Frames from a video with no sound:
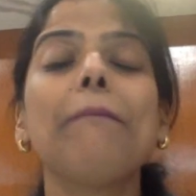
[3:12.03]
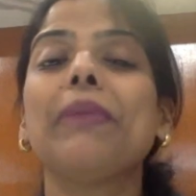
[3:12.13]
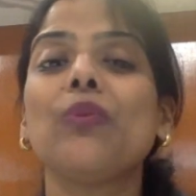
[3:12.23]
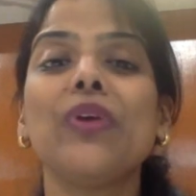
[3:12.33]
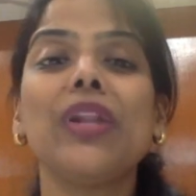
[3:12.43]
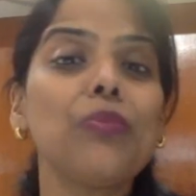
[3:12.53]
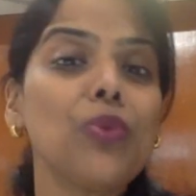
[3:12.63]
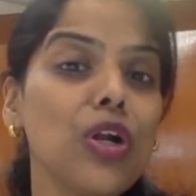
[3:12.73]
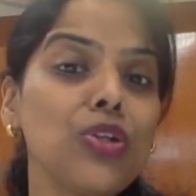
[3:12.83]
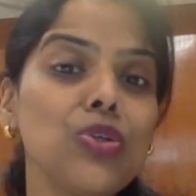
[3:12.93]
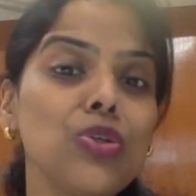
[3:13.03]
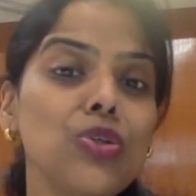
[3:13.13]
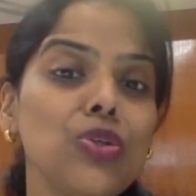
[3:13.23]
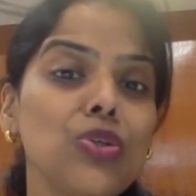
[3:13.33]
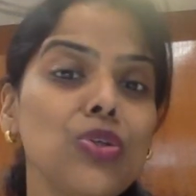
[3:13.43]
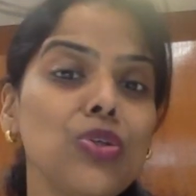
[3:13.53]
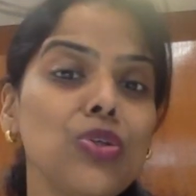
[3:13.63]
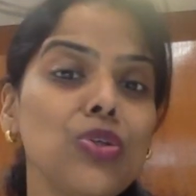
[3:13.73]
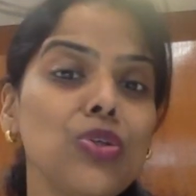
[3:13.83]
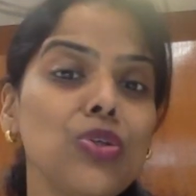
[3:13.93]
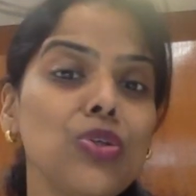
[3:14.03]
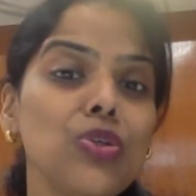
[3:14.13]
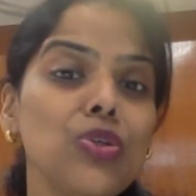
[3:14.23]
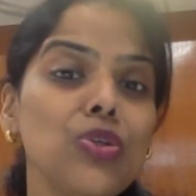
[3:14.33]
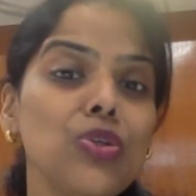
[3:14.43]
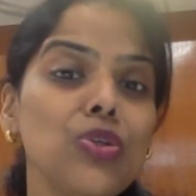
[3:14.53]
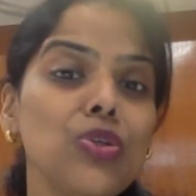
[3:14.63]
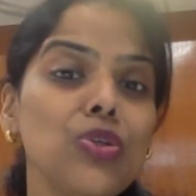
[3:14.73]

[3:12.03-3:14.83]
But when I'm not using it, it might be rented out.